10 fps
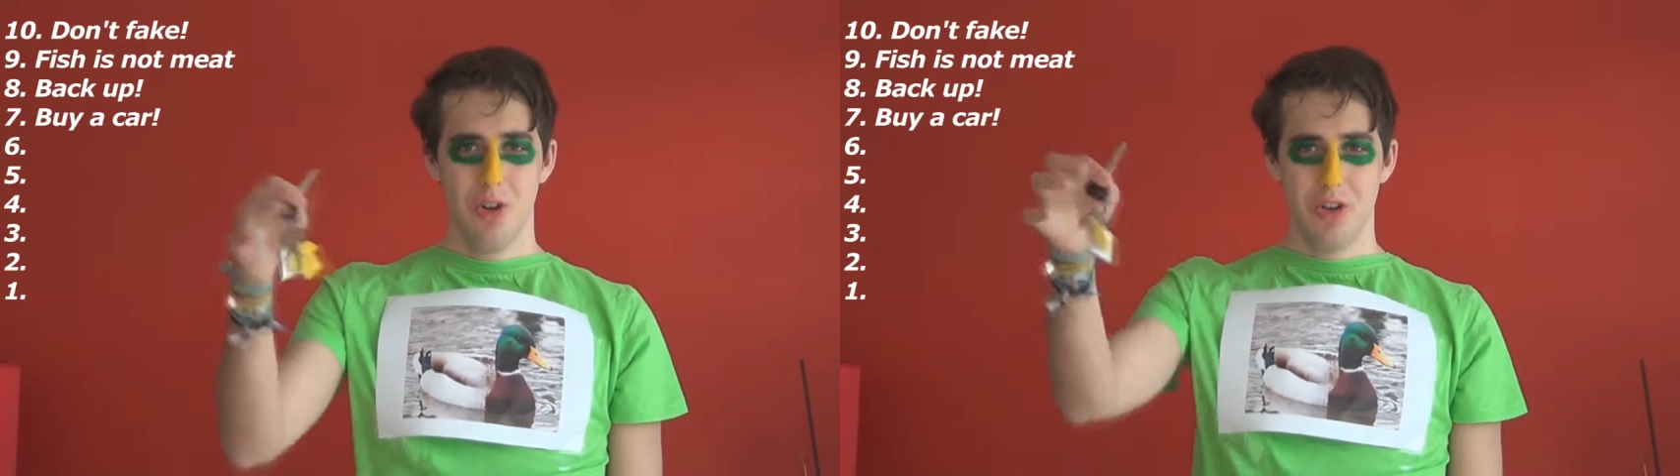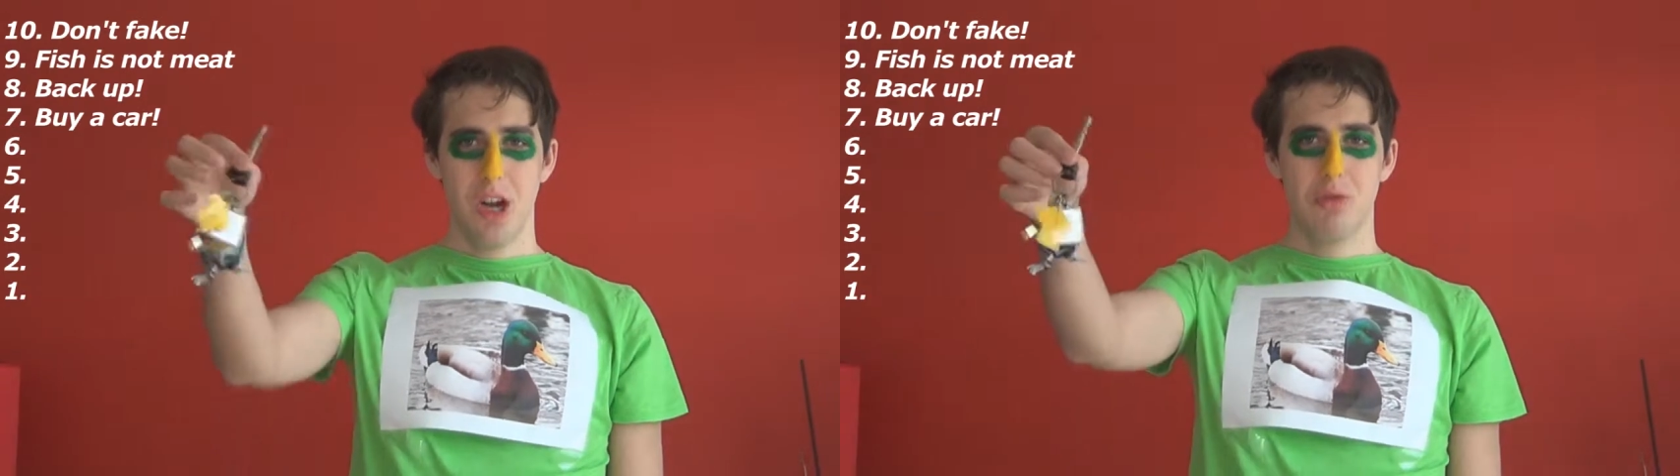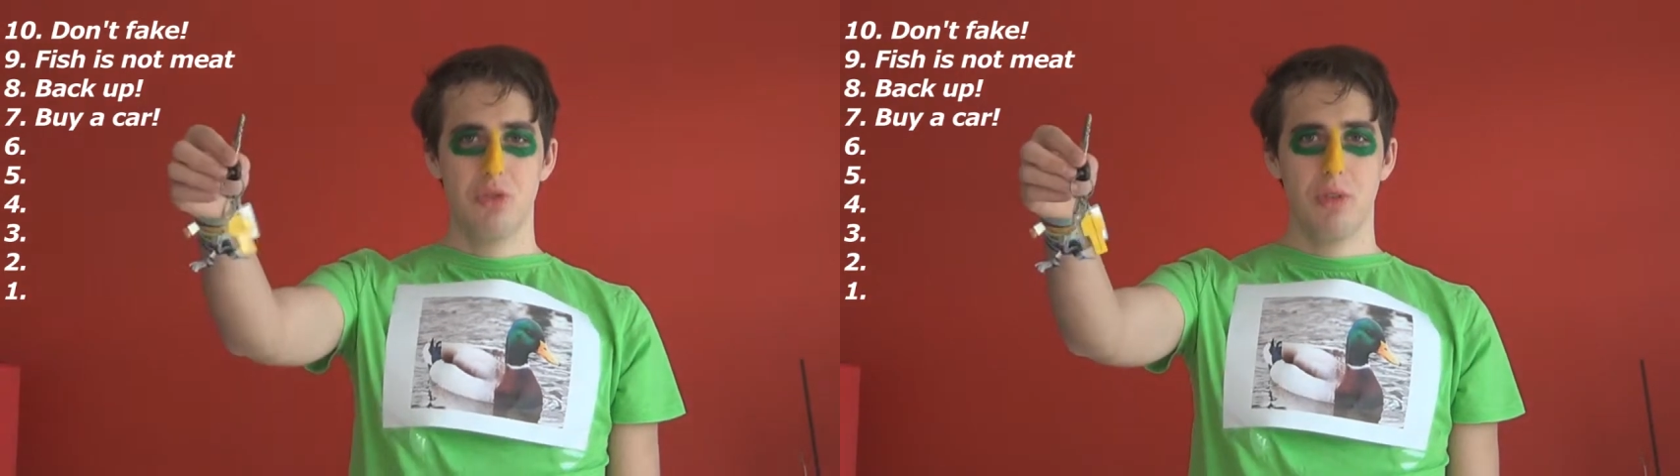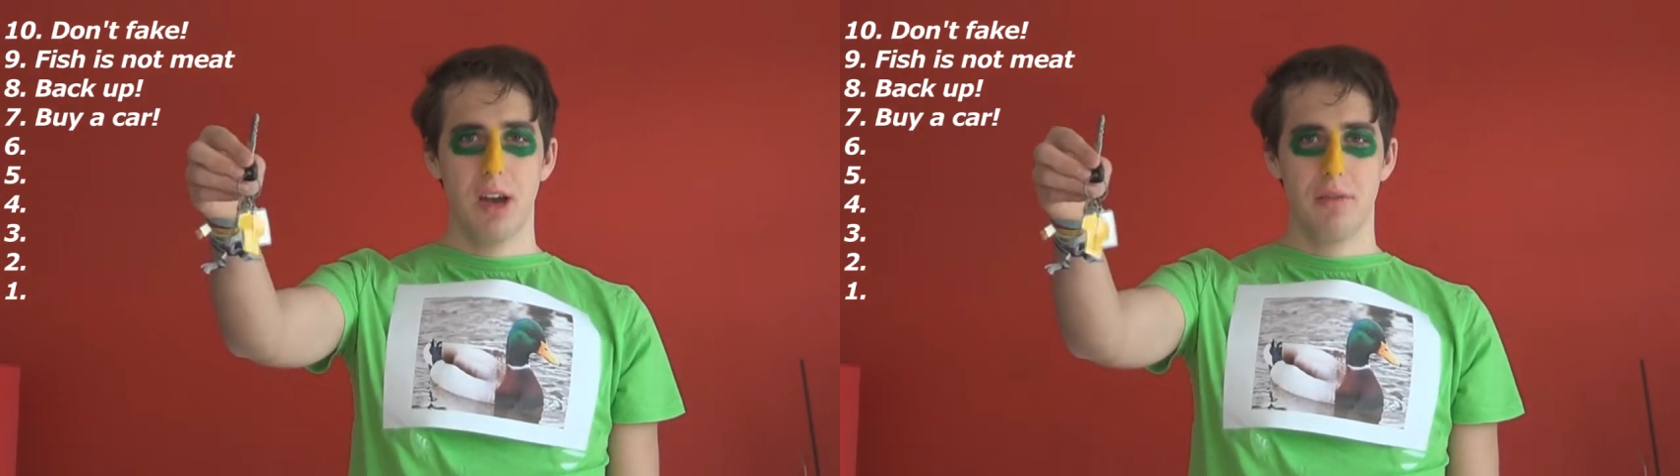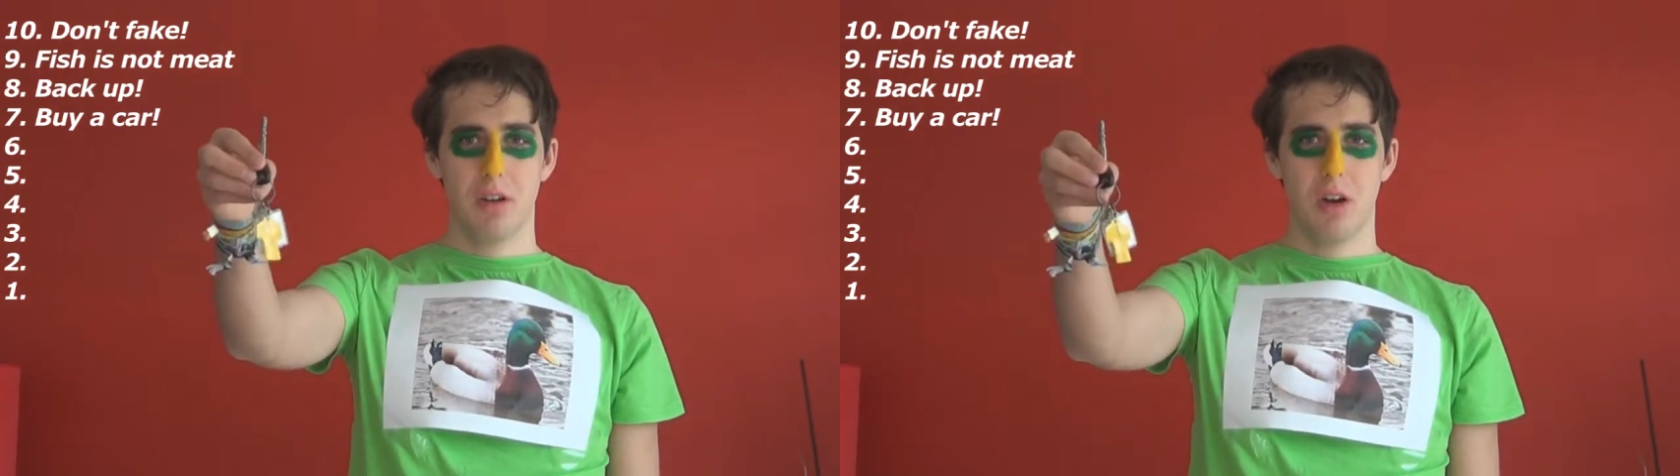Learn how to
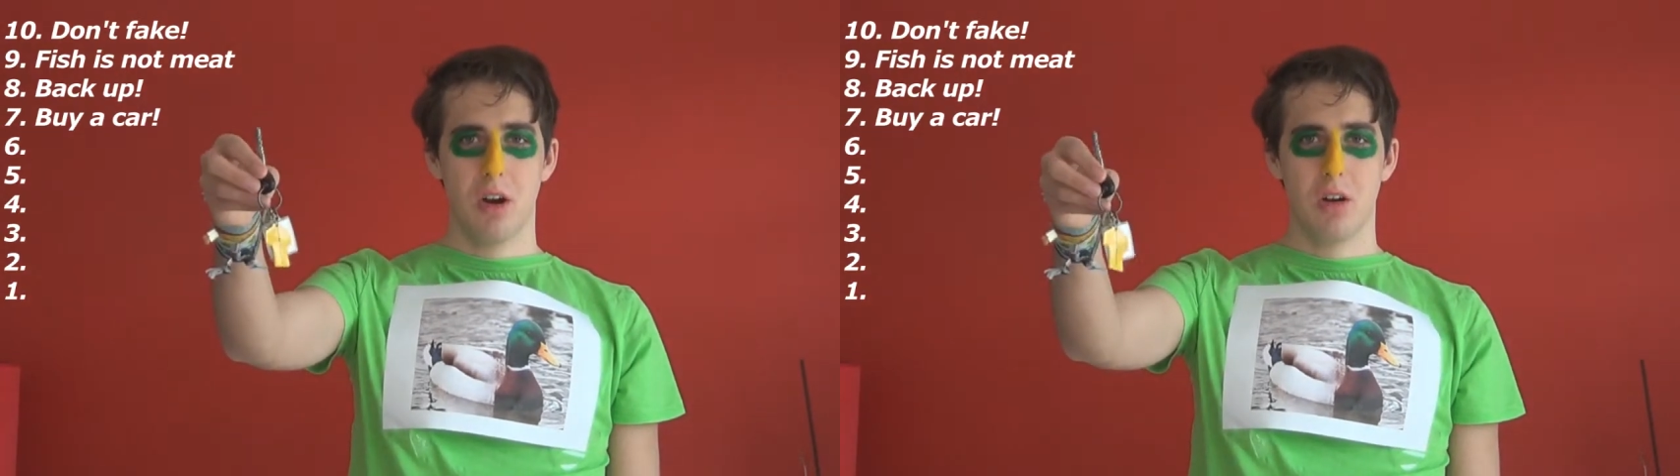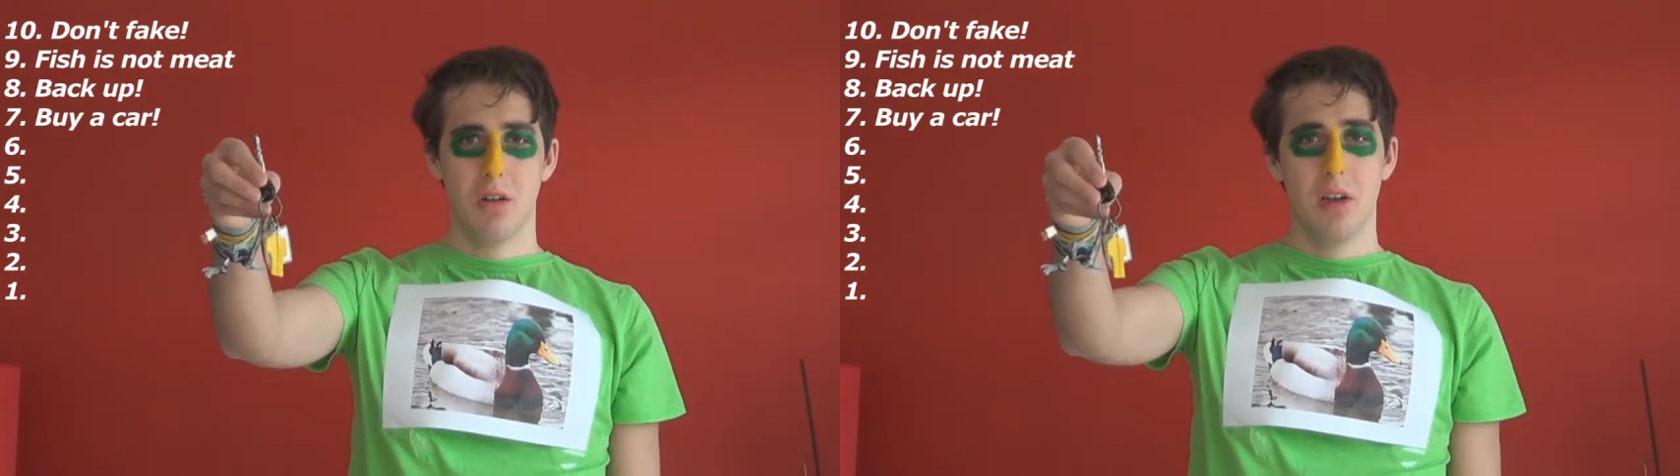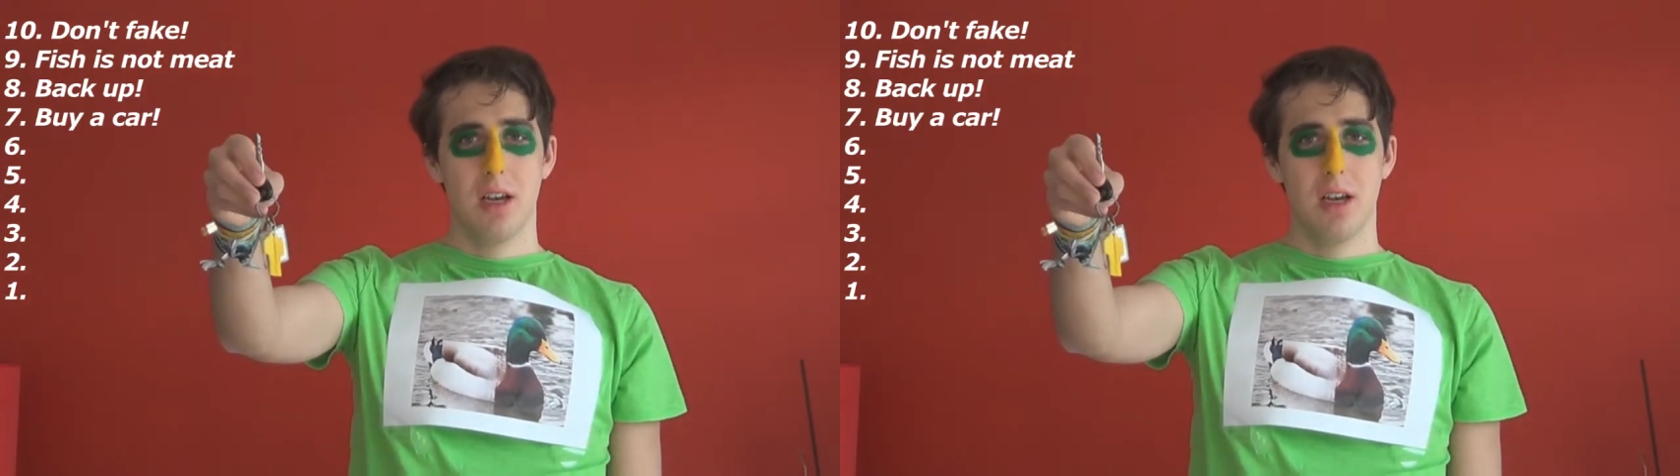drive a car.